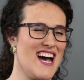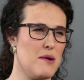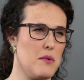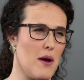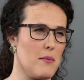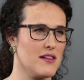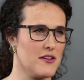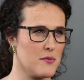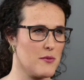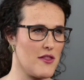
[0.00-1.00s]
um, about my
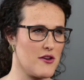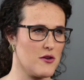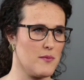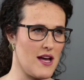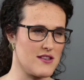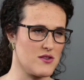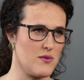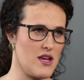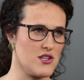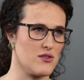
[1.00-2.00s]
little brother who passed
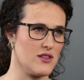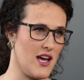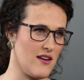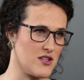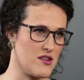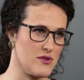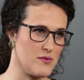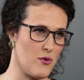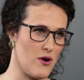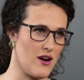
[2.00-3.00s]
away shortly after he was
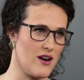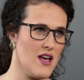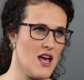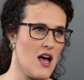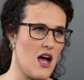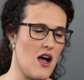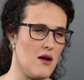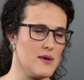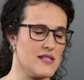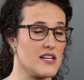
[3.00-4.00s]
born.
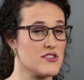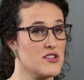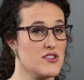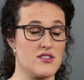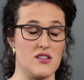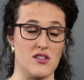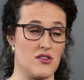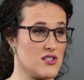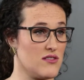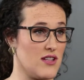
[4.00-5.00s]
Um, it's actually just a
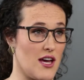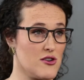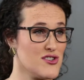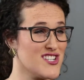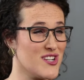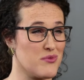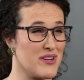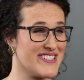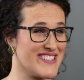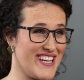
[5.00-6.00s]
series of letters she had
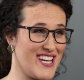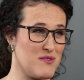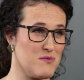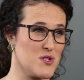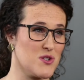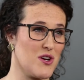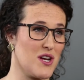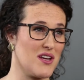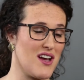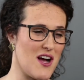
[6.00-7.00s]
written to him
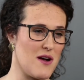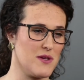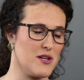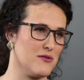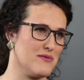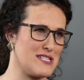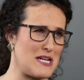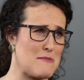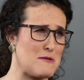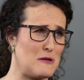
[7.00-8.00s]
during, um, you know, his
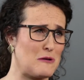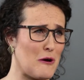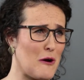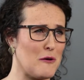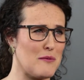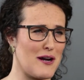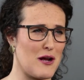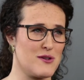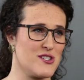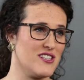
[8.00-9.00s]
time in utero about
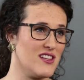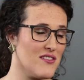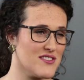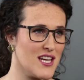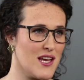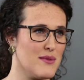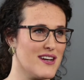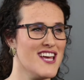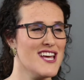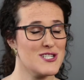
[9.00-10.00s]
how much she loved him,
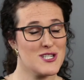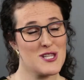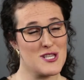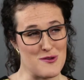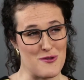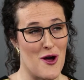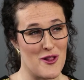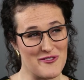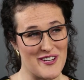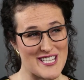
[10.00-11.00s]
and she did this with
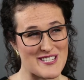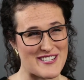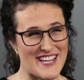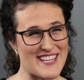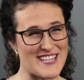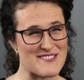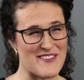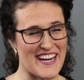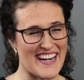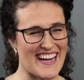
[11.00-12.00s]
all of us, which I think is
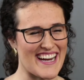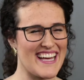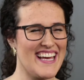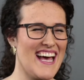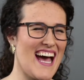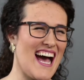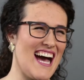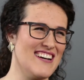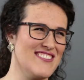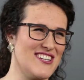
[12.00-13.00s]
pretty neat.
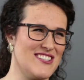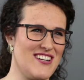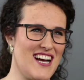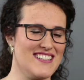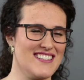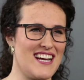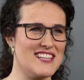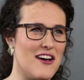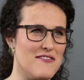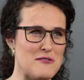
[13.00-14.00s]
Um, you know, I, I
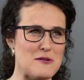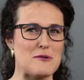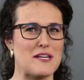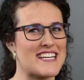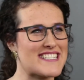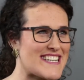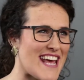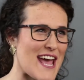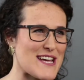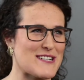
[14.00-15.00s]
love you, you kicked
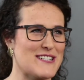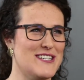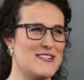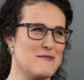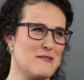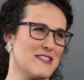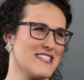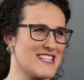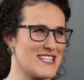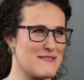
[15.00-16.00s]
today, or, you know, we were
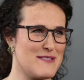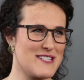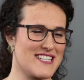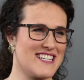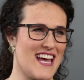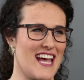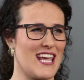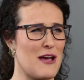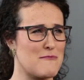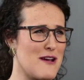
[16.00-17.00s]
listening to music today, I
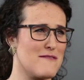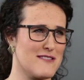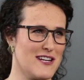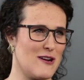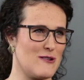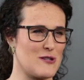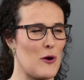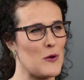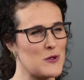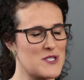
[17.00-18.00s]
can't wait, you know, to
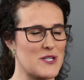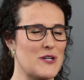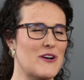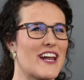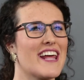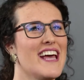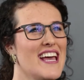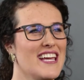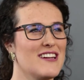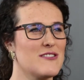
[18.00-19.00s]
hold you, and,
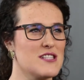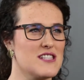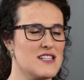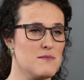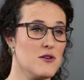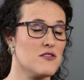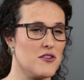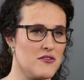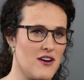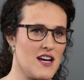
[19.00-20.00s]
you know, it's, it's
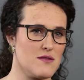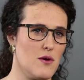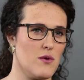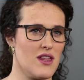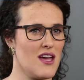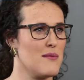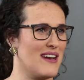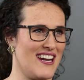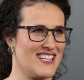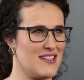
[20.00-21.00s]
beautiful for us, but with him
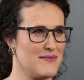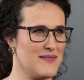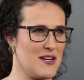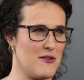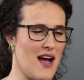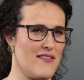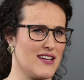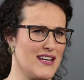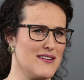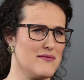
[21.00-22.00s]
it ended up, you know,
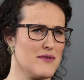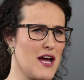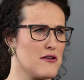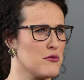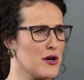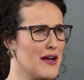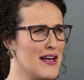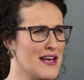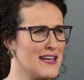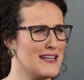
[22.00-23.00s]
having a kind of more,
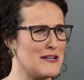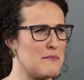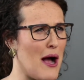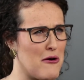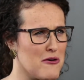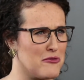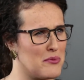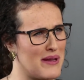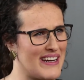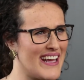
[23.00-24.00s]
you know, powerful
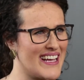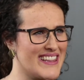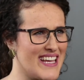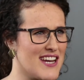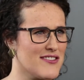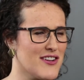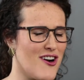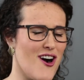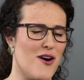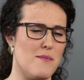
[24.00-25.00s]
meaning in the end of it
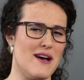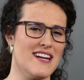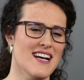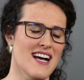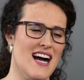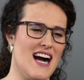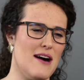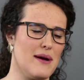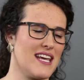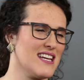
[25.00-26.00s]
all, but
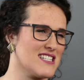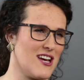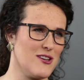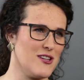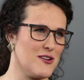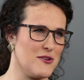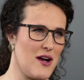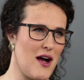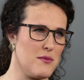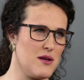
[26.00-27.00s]
um, I can't tell you know
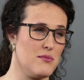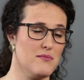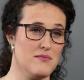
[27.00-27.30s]
how many